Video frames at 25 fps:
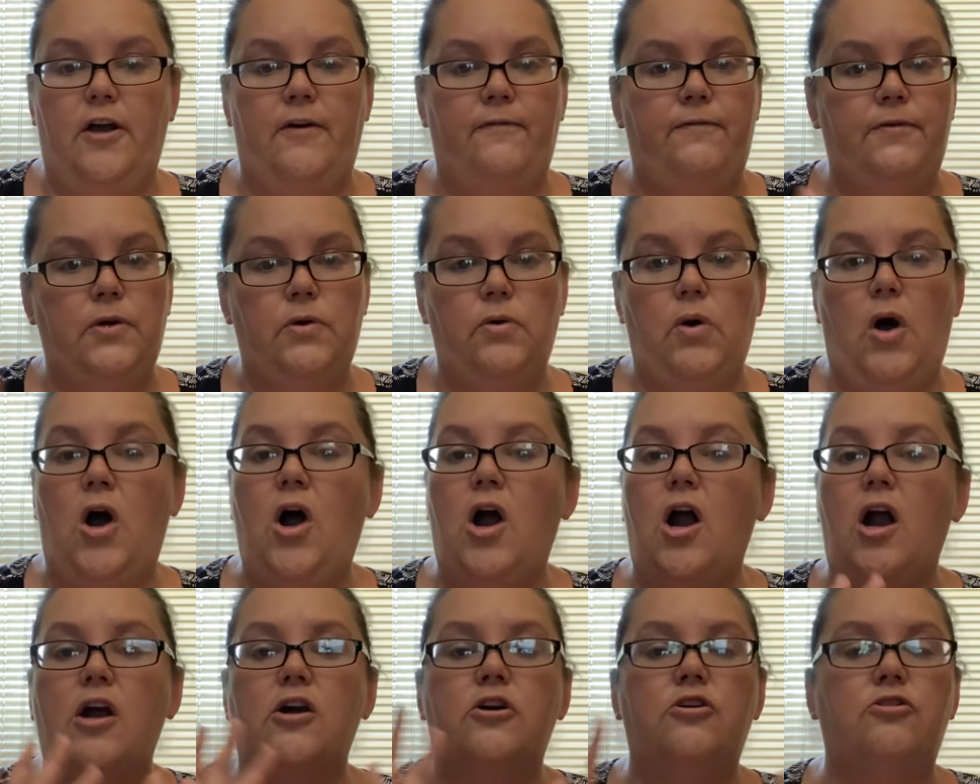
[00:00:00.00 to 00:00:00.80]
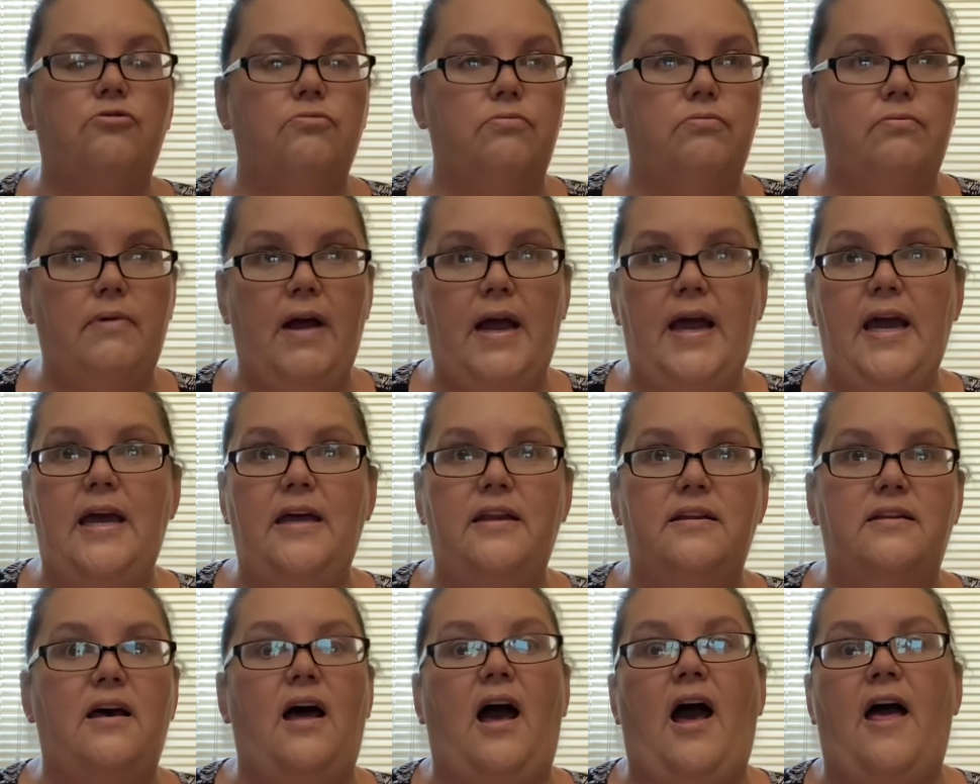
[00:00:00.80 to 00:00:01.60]
If you are,
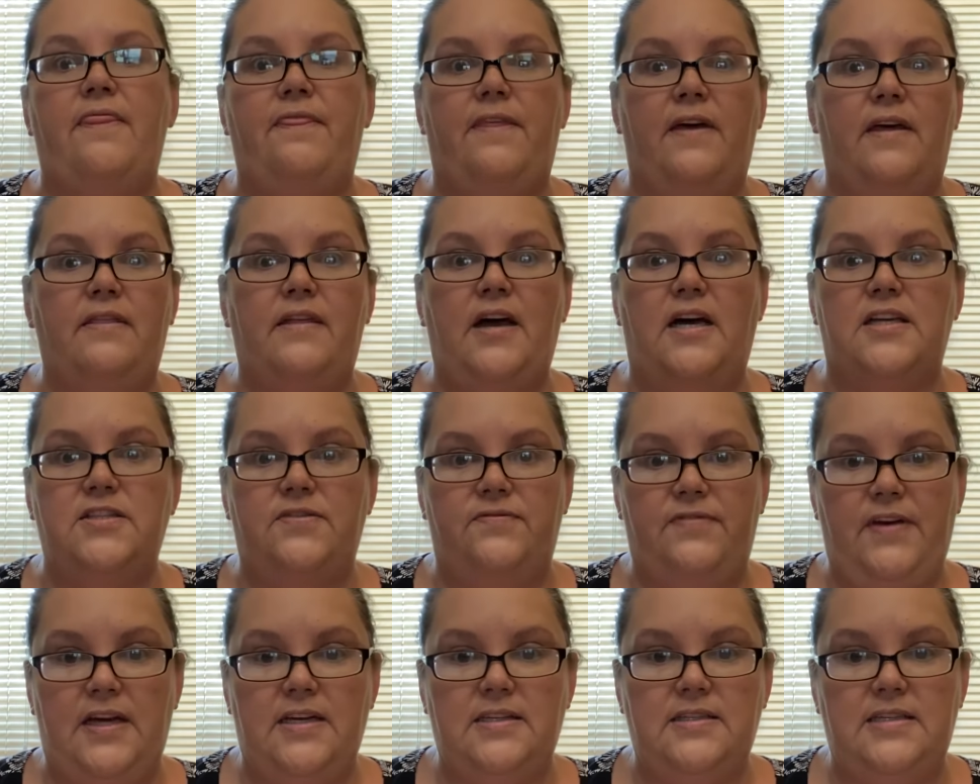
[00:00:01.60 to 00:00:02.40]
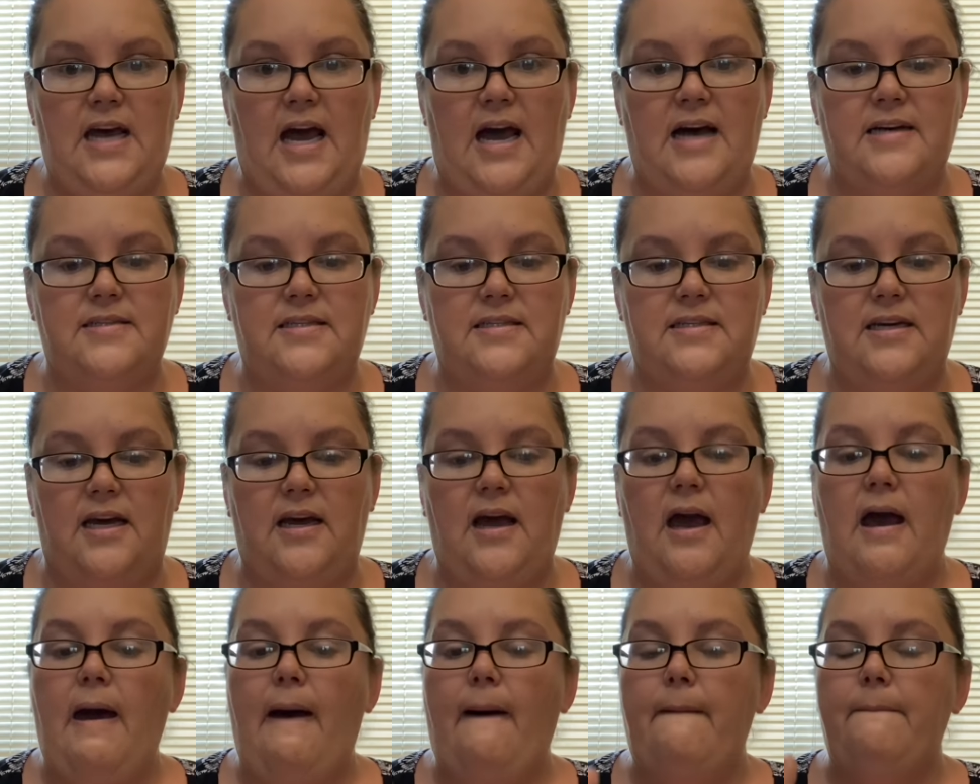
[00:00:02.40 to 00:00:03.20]
great. I think that's fantastic.